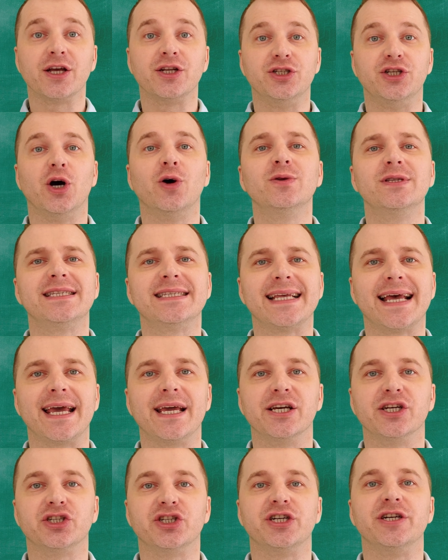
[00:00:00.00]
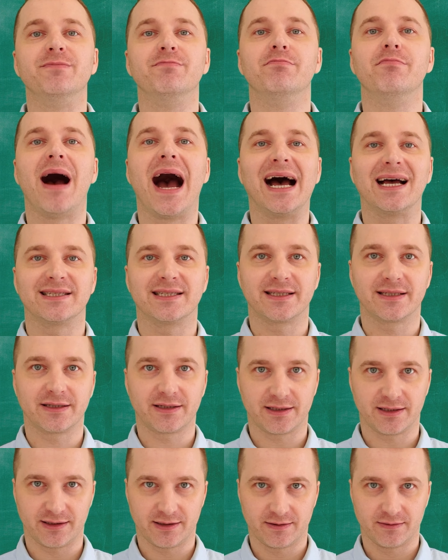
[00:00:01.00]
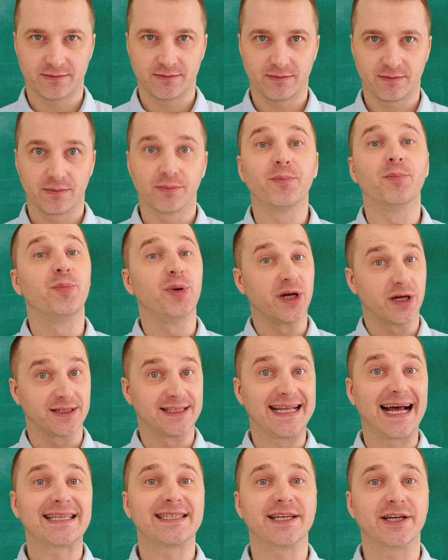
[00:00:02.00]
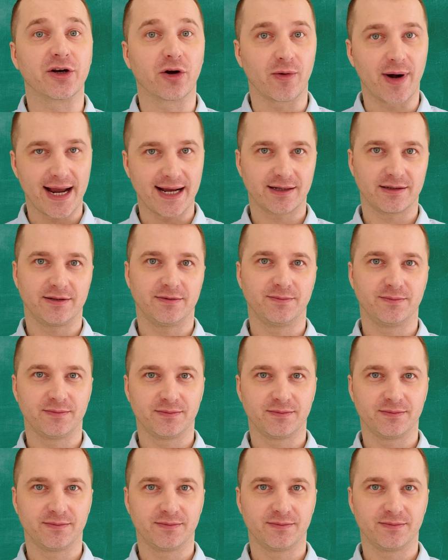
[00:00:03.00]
Don't say she musts, because that's incorrect.